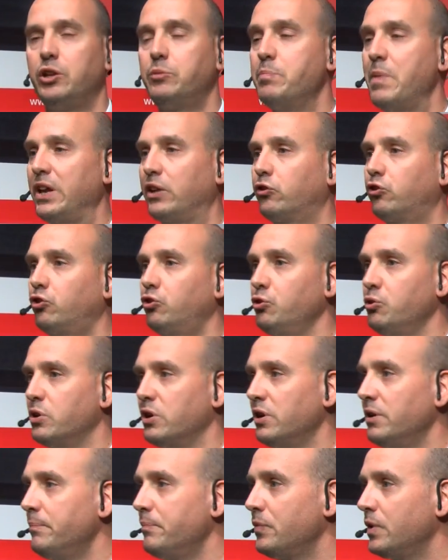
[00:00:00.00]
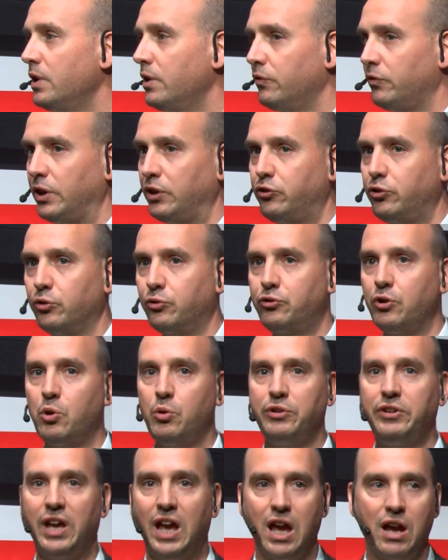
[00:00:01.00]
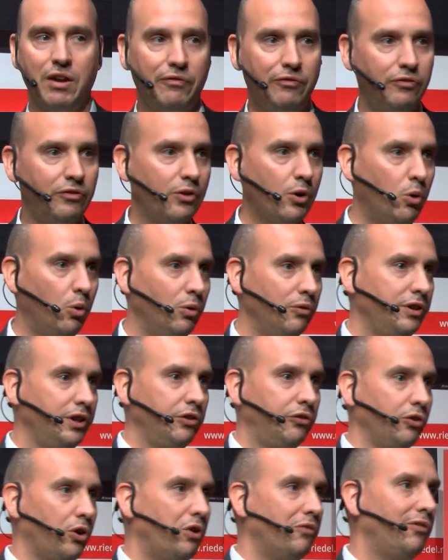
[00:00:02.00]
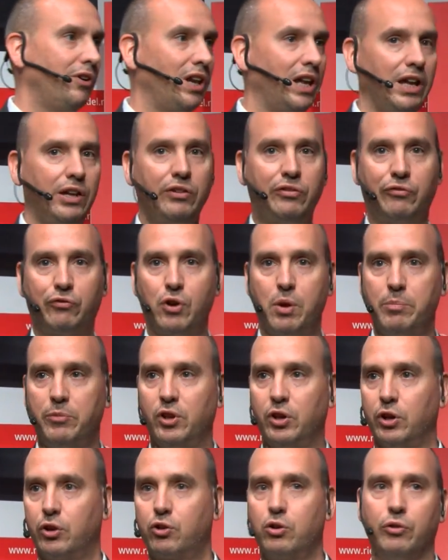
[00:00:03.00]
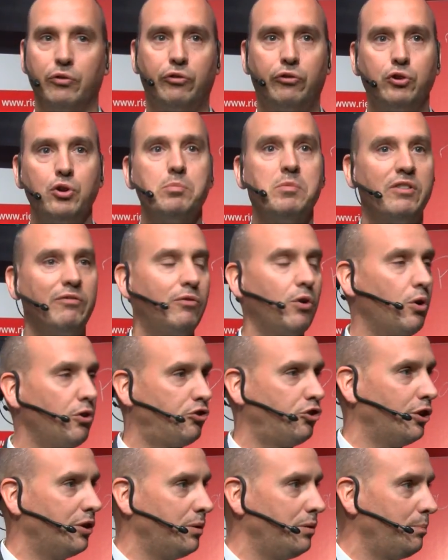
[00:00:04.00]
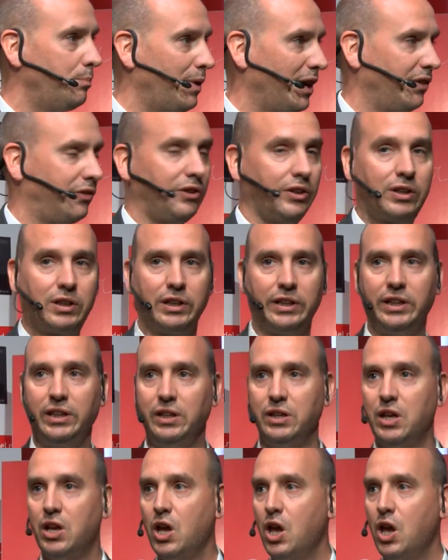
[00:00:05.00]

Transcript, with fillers: makes sure that you don't have all these overlays from the consumer version, basically,